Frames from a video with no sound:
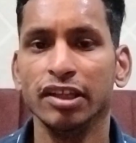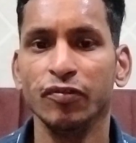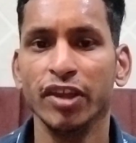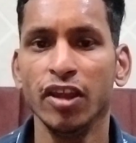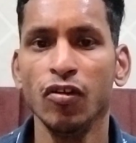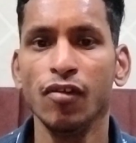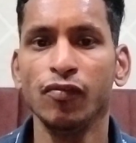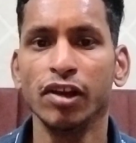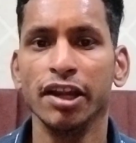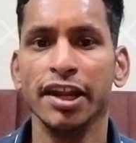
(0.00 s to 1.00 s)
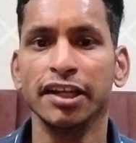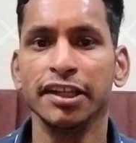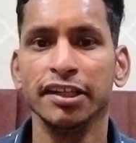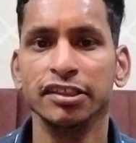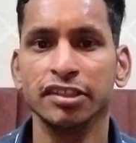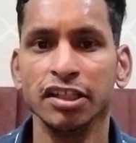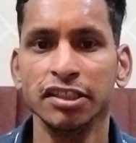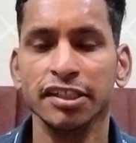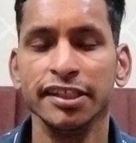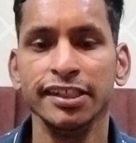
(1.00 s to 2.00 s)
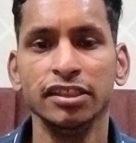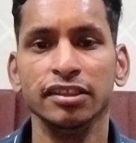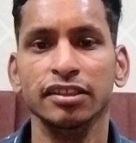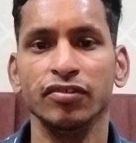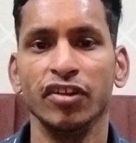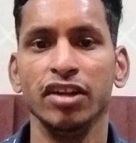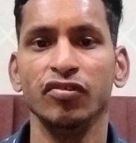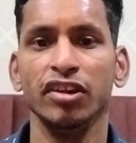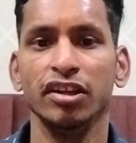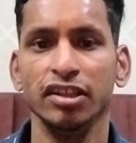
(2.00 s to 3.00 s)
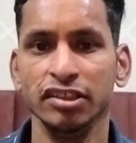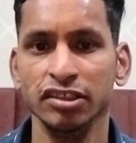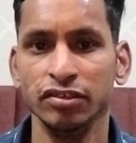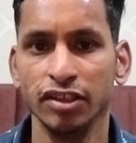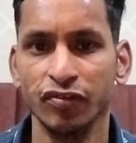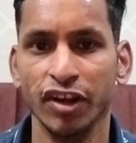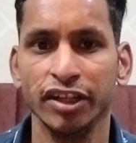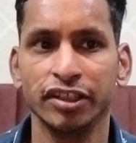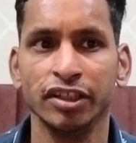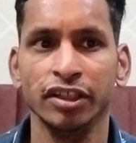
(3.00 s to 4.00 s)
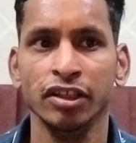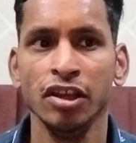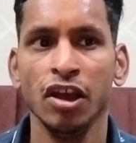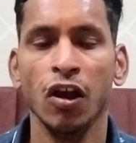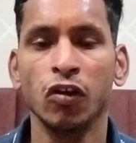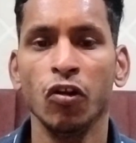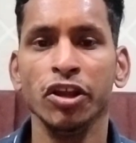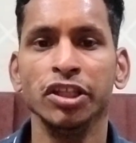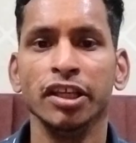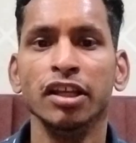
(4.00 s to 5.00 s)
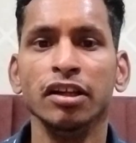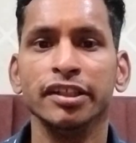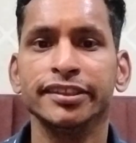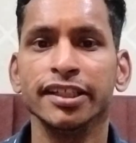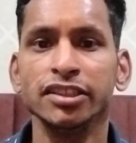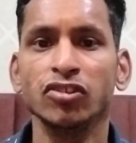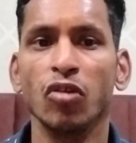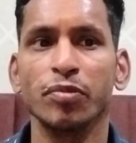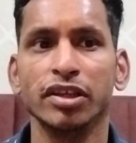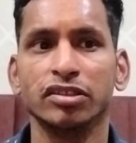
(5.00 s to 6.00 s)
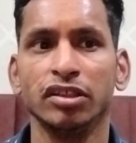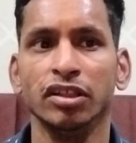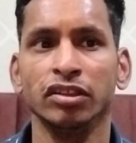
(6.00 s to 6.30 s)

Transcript: way of conducting research in each different field is different according their research topics.